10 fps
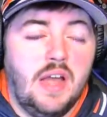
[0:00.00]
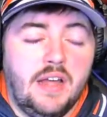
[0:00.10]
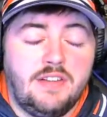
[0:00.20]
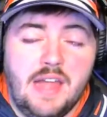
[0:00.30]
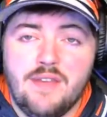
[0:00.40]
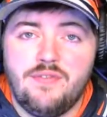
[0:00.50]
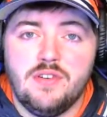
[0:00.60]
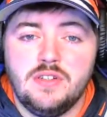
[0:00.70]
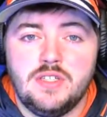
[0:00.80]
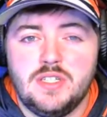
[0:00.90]

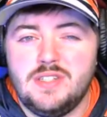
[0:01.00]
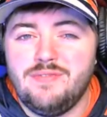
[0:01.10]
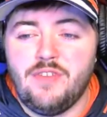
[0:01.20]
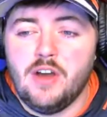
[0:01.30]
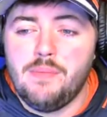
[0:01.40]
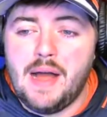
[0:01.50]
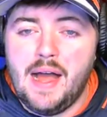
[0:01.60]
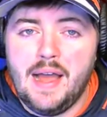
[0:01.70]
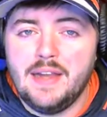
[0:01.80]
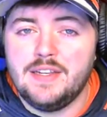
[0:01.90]
Sanford fell
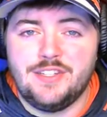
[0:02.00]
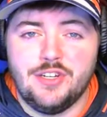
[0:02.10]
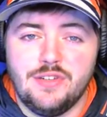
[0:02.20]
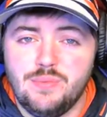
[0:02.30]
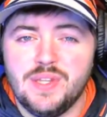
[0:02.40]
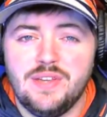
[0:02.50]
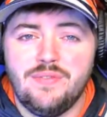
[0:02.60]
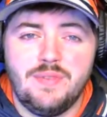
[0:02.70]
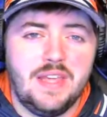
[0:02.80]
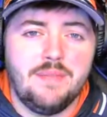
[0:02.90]
behind and couldn't really
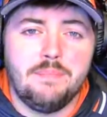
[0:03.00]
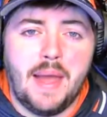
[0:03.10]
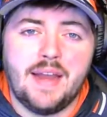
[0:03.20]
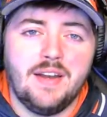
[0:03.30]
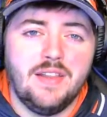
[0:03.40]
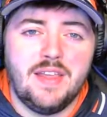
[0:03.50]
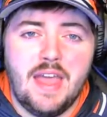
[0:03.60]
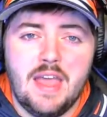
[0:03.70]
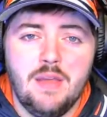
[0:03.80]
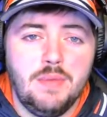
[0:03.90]
get back into the
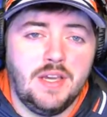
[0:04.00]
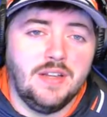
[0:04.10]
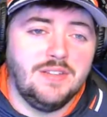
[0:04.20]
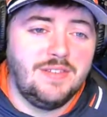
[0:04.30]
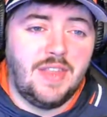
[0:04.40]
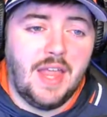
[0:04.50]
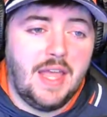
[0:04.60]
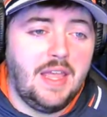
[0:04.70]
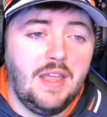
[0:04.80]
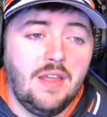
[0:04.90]
game because
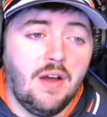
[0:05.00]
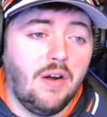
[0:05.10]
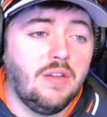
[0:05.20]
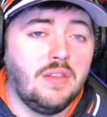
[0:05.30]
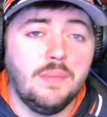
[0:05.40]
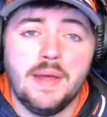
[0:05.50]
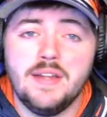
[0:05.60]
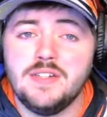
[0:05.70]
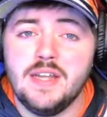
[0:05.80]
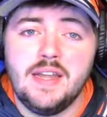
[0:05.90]
they aren't the
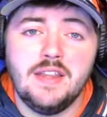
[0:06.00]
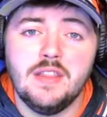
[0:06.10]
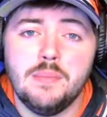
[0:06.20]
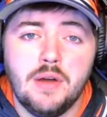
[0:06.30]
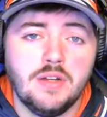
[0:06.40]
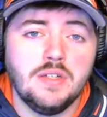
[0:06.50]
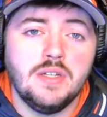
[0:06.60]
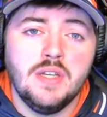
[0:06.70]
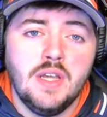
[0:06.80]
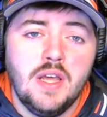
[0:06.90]
best at hitting the ball,
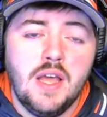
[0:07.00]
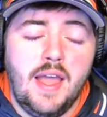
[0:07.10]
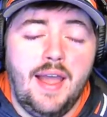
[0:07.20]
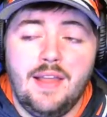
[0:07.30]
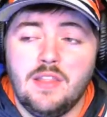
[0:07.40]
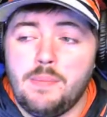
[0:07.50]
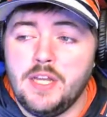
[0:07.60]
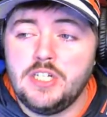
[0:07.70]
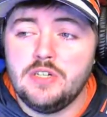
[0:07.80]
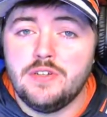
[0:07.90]
and their
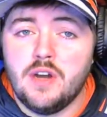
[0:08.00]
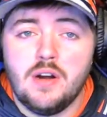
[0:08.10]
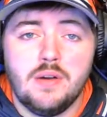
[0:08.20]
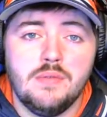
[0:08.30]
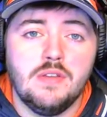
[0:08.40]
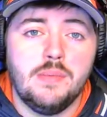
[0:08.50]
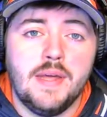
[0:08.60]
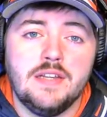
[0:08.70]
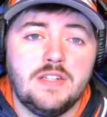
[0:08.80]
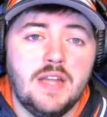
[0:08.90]
pitchers aren't the
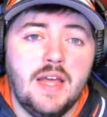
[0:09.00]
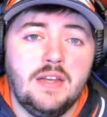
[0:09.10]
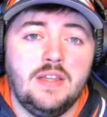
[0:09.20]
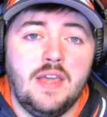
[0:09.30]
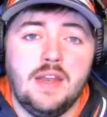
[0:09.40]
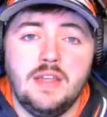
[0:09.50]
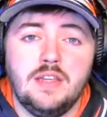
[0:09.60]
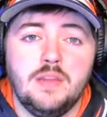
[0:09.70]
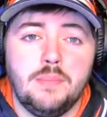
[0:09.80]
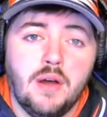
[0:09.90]
best at
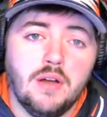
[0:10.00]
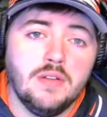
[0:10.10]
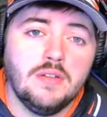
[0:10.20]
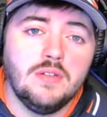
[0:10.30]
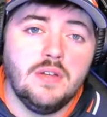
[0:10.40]
getting the ball